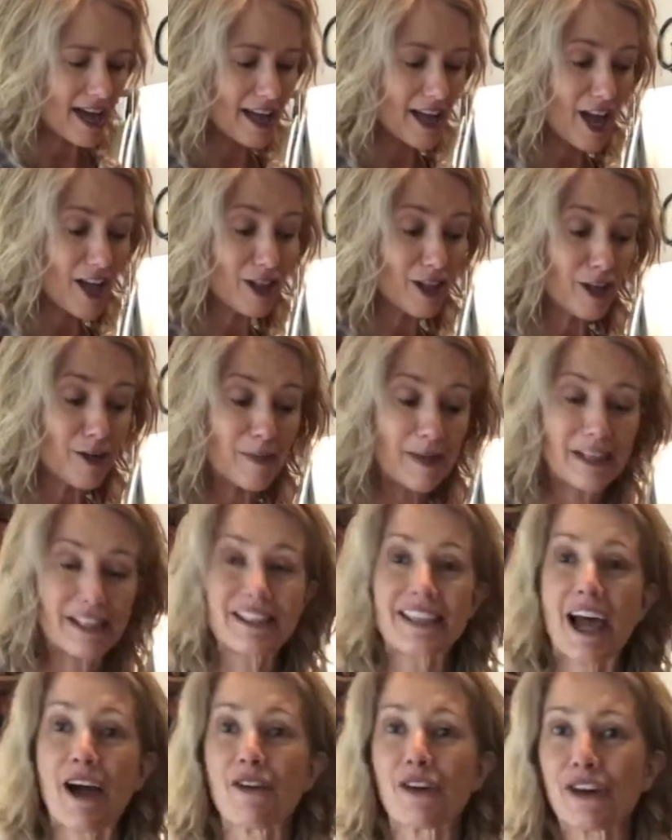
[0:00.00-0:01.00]
little bit of
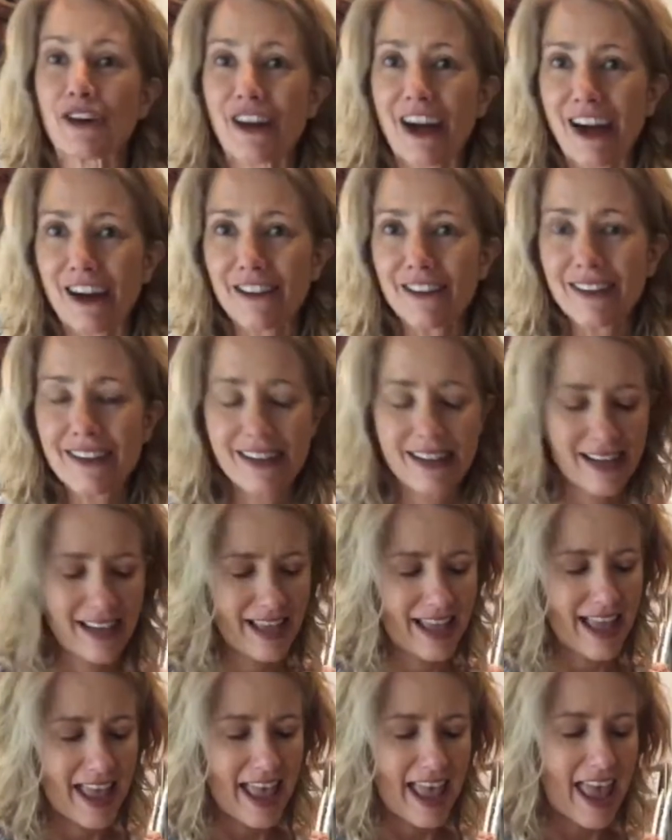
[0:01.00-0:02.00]
sauerkraut.
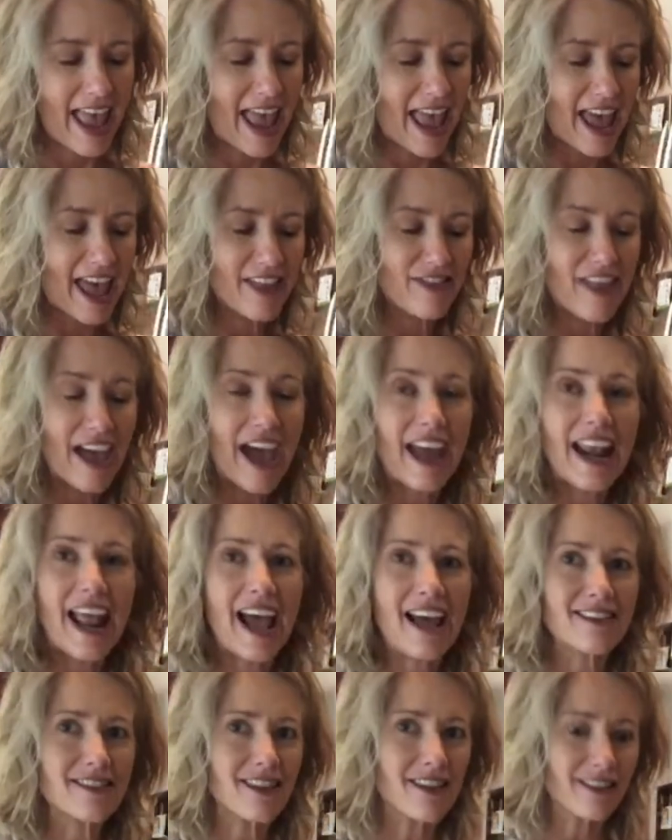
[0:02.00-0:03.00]
And that
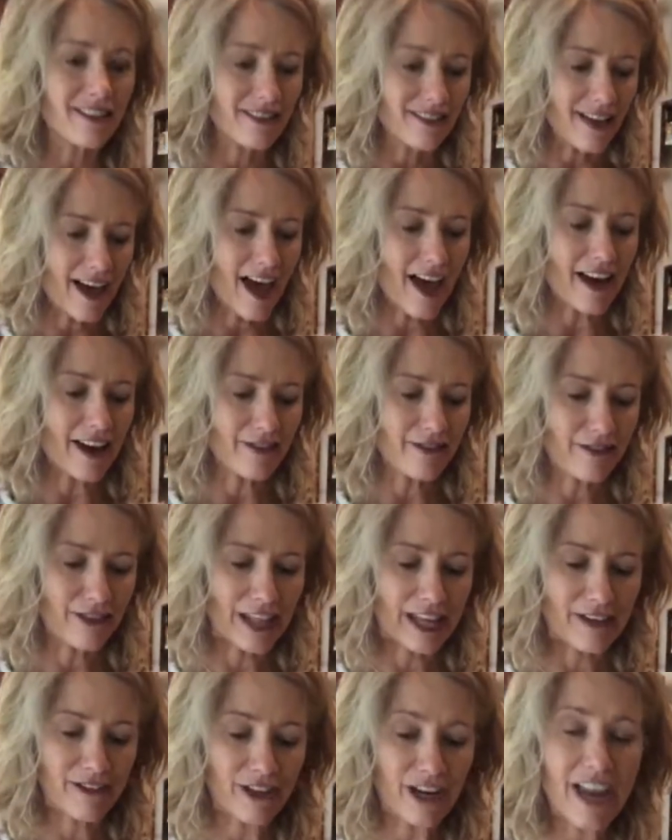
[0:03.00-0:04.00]
adds a lot of flavor.